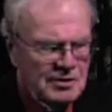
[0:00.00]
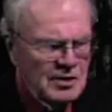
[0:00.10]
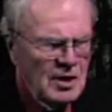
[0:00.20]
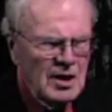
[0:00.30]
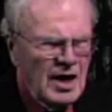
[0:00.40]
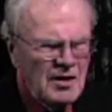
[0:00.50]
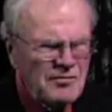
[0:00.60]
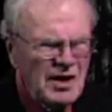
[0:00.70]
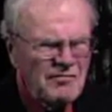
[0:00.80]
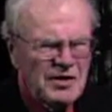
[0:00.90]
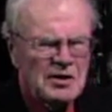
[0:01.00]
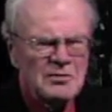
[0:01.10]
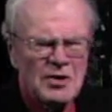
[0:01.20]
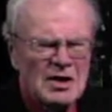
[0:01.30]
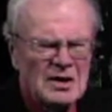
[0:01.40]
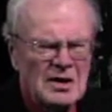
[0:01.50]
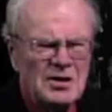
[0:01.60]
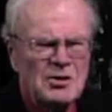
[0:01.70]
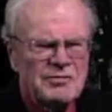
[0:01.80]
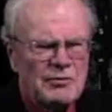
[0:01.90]
And I, th I figured, well,
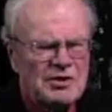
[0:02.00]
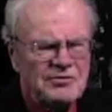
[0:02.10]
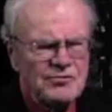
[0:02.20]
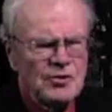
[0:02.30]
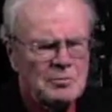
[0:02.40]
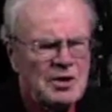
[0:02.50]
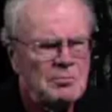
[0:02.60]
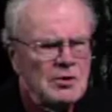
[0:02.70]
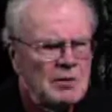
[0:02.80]
you know, if I write to forty people,